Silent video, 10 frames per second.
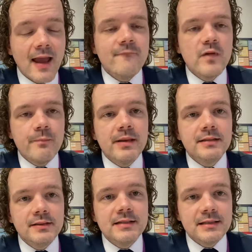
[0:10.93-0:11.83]
Every
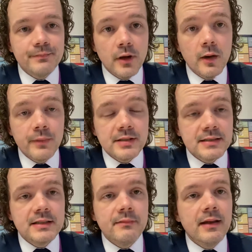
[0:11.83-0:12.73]
business's purpose is
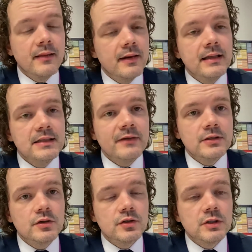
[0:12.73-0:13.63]
to meet the needs of its
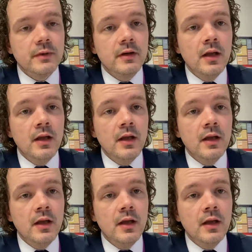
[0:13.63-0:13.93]
customer.